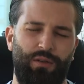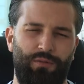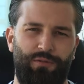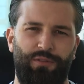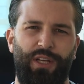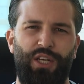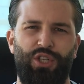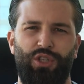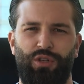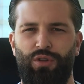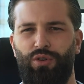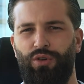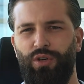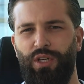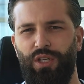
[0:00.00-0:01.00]
inflation in
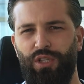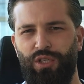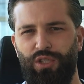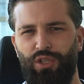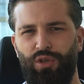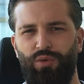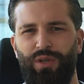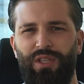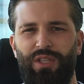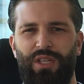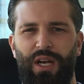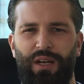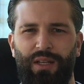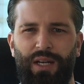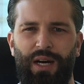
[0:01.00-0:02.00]
Turkey is so
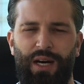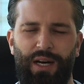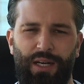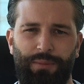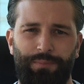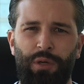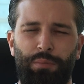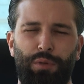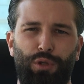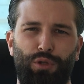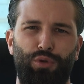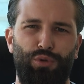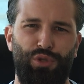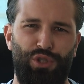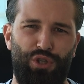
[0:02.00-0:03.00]
insanely high. People
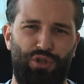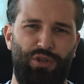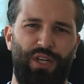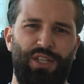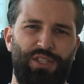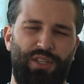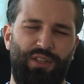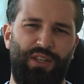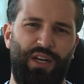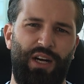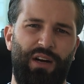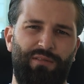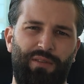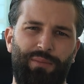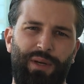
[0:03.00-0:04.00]
lose trust in the
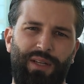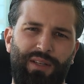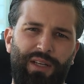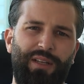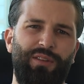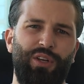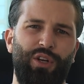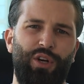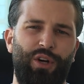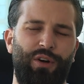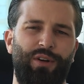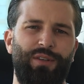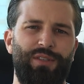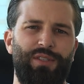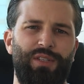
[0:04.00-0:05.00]
government, in the
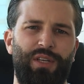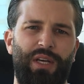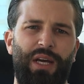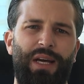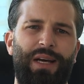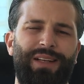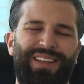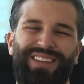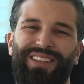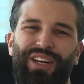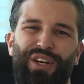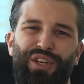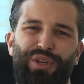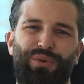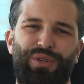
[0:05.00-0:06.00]
currency that they are
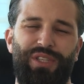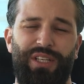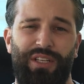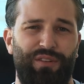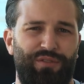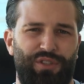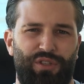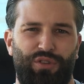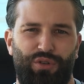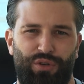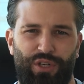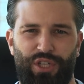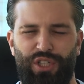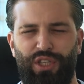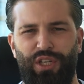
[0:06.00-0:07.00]
using, if it's a
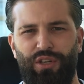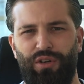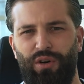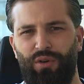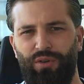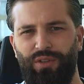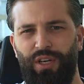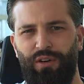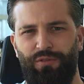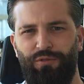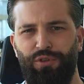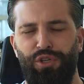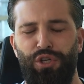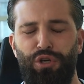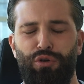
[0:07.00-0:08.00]
Turkish lira or
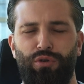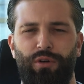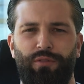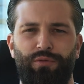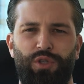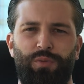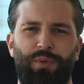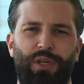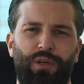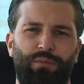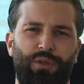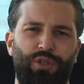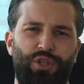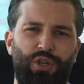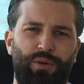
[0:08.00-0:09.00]
therefore the euro if we speak
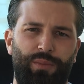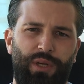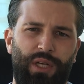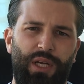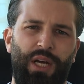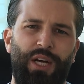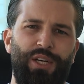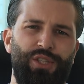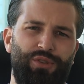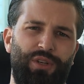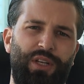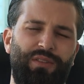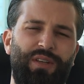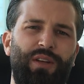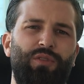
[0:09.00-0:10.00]
about Germany. So
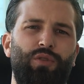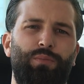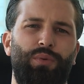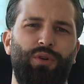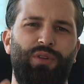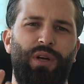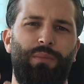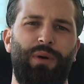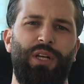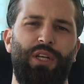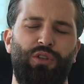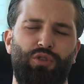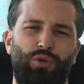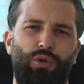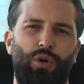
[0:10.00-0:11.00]
they tend to put their money
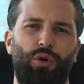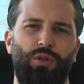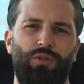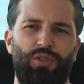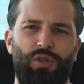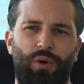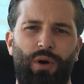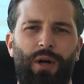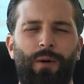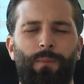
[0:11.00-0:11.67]
into gold. So